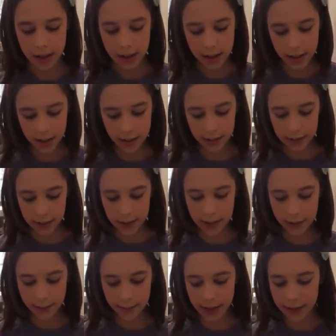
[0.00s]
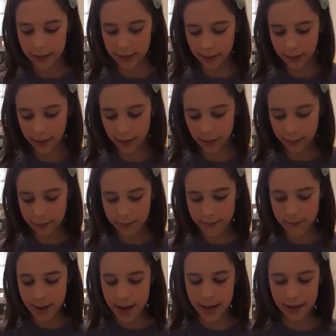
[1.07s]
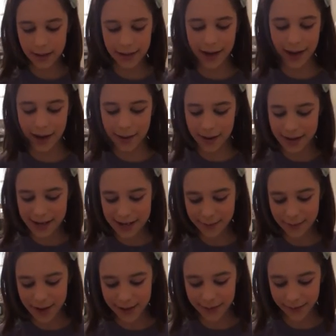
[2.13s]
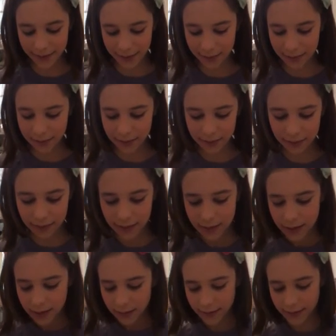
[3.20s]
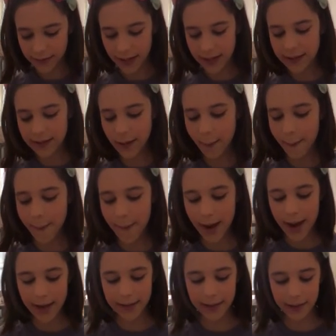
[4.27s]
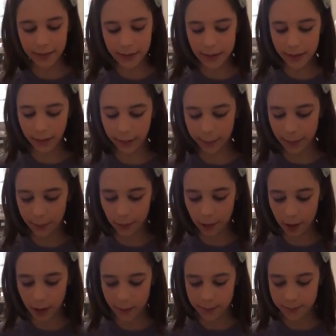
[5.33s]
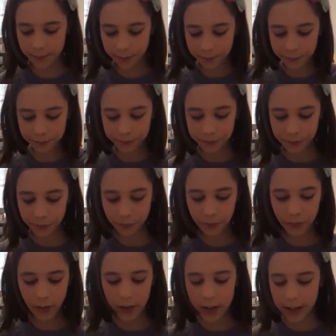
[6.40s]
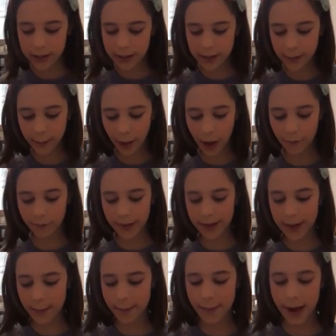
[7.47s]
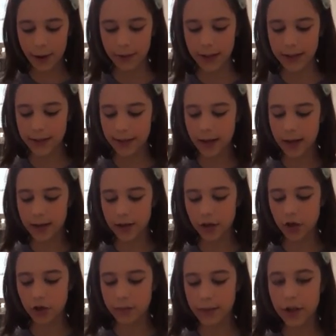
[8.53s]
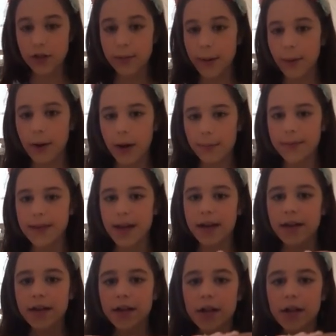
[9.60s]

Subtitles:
is amazing. Amazing. The scent is amazingly like bubblegum. It's the perfect amount. It's not too much bubblegum scent,